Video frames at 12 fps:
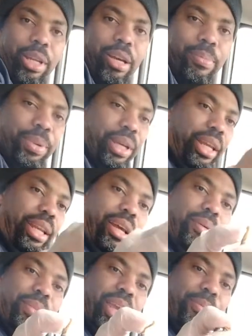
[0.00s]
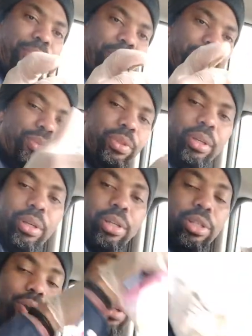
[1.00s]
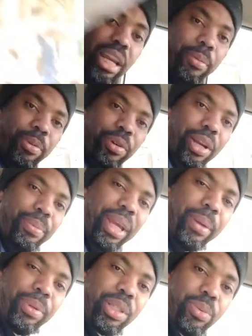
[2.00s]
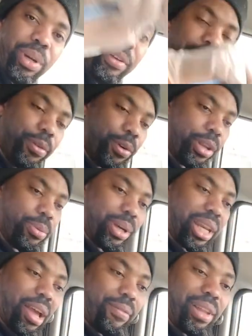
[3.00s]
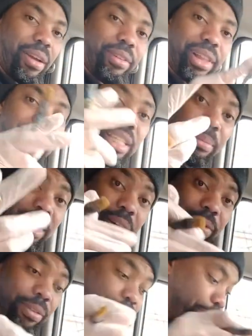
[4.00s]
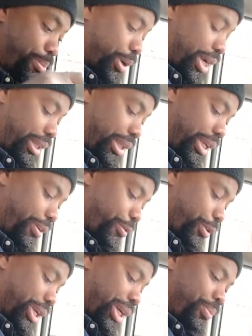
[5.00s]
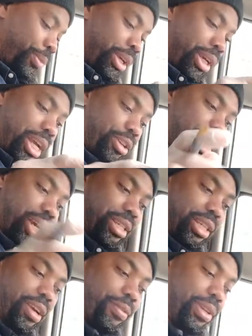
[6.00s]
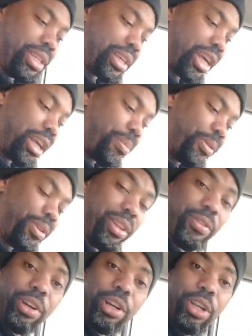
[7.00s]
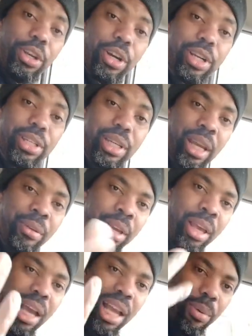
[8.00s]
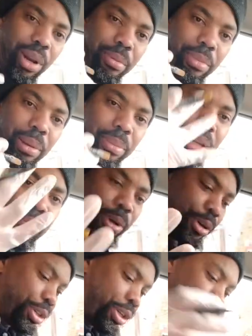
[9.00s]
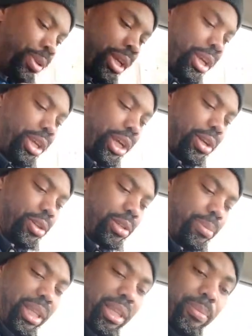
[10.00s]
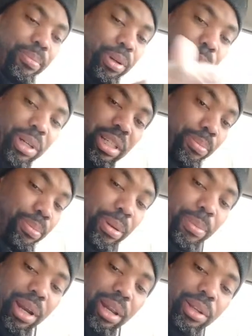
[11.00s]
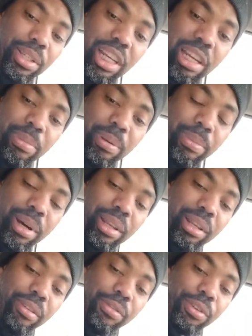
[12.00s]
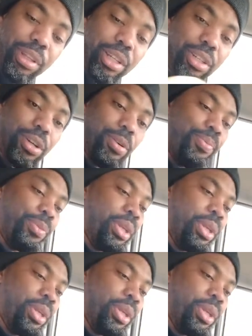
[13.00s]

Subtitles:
up in April. So this is April 24th. We're gonna have live class. I'm gonna have an Eventbrite link for you, and you guys could definitely sign up. If you live here in New York City and you want to meet me in person, you can also meet them. Pretty much the model is going to be modeling for the show.